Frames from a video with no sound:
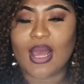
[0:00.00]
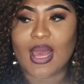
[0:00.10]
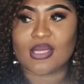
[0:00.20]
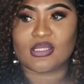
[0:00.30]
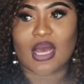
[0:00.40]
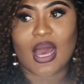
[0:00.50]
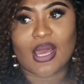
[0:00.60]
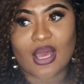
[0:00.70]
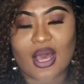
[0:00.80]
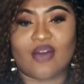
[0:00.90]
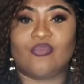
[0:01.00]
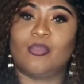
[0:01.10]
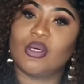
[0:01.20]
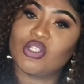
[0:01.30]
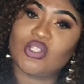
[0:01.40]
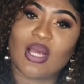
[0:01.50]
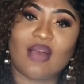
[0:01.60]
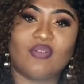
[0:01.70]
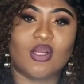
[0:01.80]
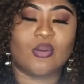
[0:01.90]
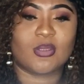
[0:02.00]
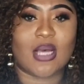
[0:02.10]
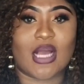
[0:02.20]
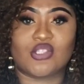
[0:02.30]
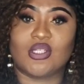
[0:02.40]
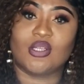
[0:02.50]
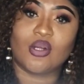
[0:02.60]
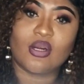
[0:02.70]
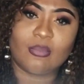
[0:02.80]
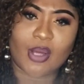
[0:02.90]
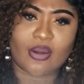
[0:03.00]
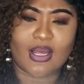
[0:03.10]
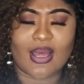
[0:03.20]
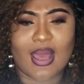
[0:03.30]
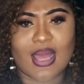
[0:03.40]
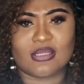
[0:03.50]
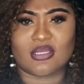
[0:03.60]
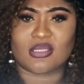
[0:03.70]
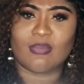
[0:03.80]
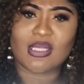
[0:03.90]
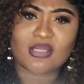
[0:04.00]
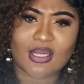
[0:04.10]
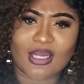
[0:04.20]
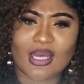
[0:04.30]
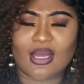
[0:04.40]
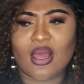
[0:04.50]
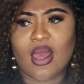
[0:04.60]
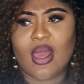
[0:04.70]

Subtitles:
and I have pushed the envelope to actually learn about it and dismantle it